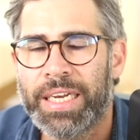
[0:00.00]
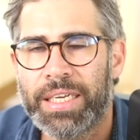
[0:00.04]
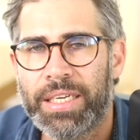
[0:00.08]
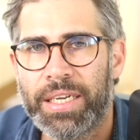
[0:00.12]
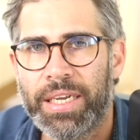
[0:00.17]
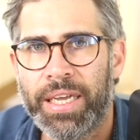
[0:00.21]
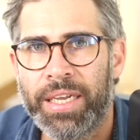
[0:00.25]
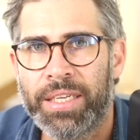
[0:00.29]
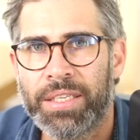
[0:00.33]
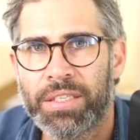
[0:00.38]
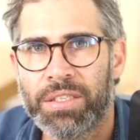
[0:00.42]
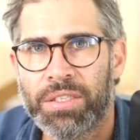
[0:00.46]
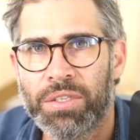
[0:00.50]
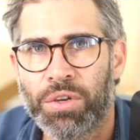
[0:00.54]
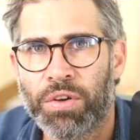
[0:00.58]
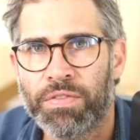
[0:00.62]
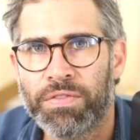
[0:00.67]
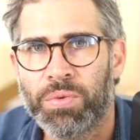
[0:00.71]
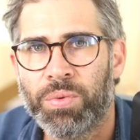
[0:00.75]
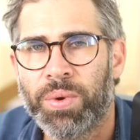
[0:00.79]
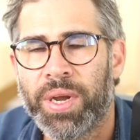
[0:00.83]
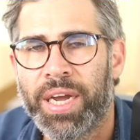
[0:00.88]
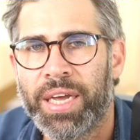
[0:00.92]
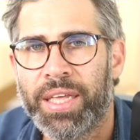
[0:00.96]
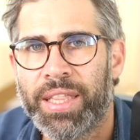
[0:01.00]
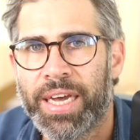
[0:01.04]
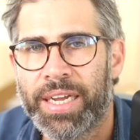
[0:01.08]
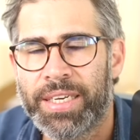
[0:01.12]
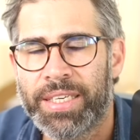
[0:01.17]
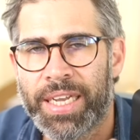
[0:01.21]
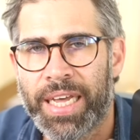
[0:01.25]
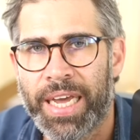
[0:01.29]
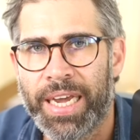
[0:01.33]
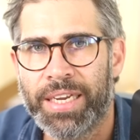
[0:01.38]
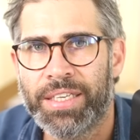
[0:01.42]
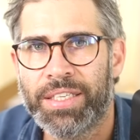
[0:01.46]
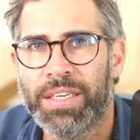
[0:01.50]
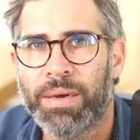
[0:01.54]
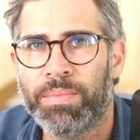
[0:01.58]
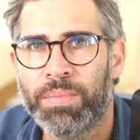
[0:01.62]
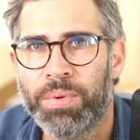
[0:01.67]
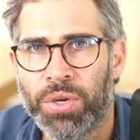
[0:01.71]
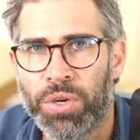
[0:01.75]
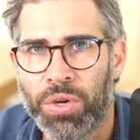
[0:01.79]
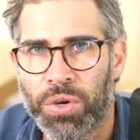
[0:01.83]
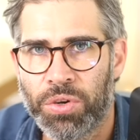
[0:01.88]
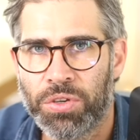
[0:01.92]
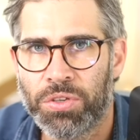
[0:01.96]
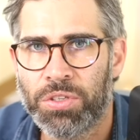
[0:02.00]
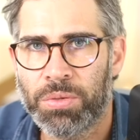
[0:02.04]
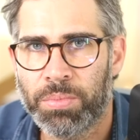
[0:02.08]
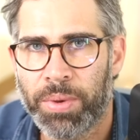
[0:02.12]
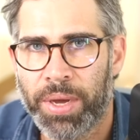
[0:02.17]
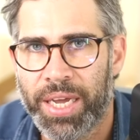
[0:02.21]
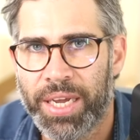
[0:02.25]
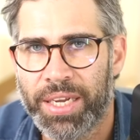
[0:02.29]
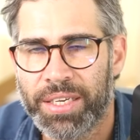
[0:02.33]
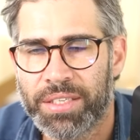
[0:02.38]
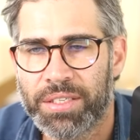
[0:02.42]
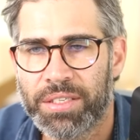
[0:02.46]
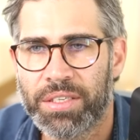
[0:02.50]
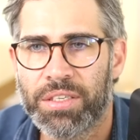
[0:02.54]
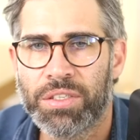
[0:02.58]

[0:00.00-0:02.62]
It's software that takes up no space.